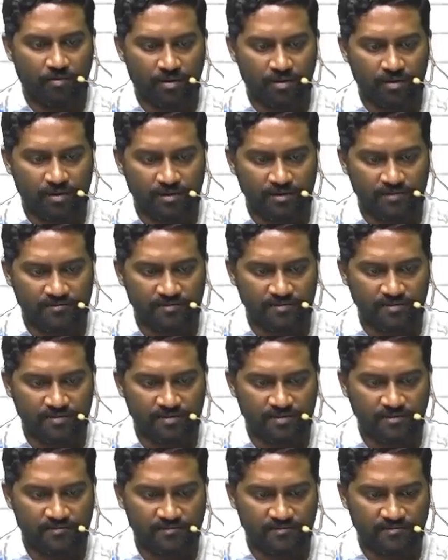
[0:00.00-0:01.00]
What is
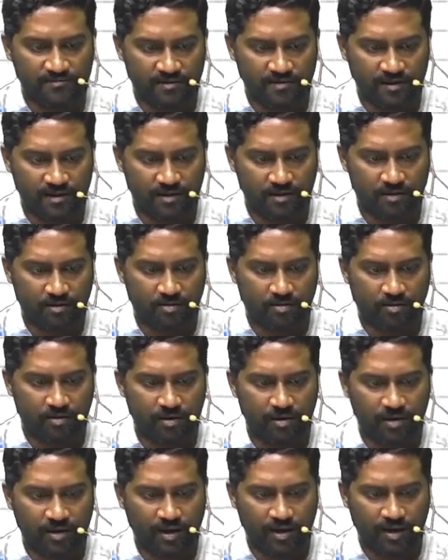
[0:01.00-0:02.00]
this sign
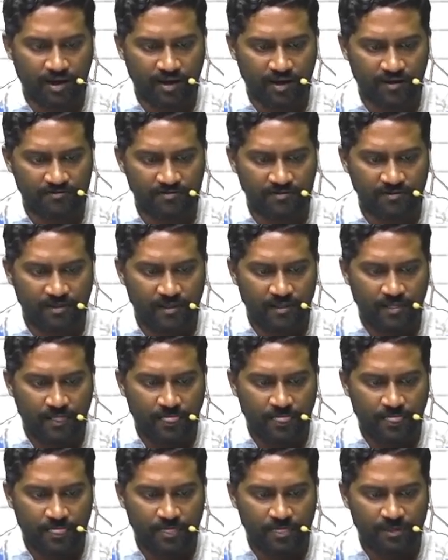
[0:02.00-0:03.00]
called as?
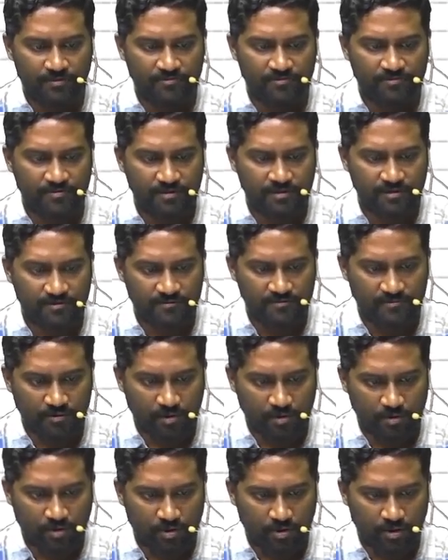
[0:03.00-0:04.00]
This
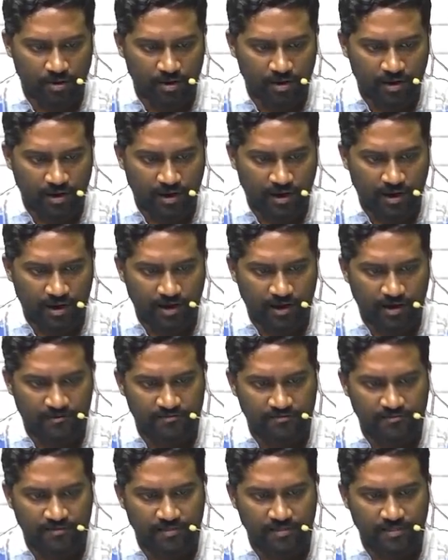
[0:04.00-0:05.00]
is called
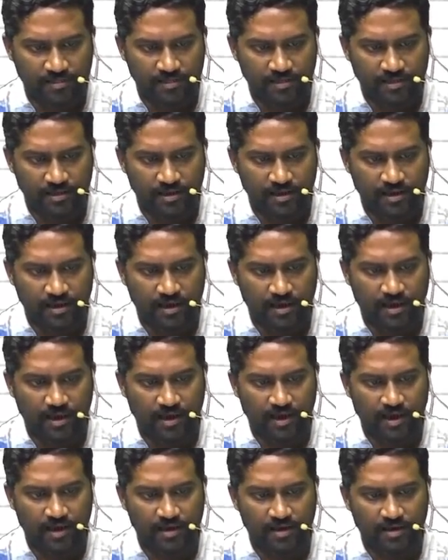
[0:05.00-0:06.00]
as the
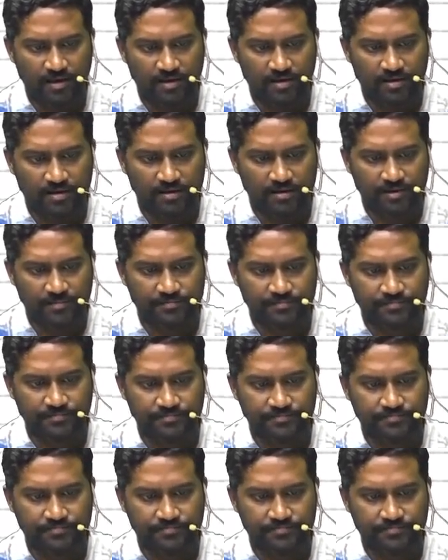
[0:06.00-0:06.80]
air